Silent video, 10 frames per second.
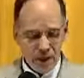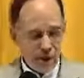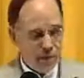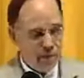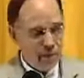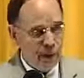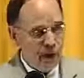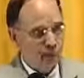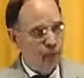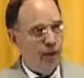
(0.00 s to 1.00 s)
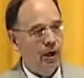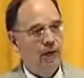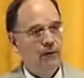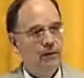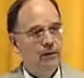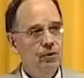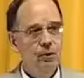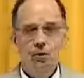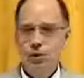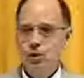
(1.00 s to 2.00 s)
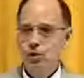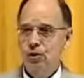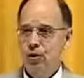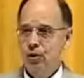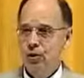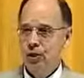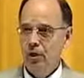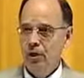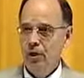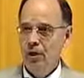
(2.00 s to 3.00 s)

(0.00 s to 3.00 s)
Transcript: the pathway to Christian womanhood,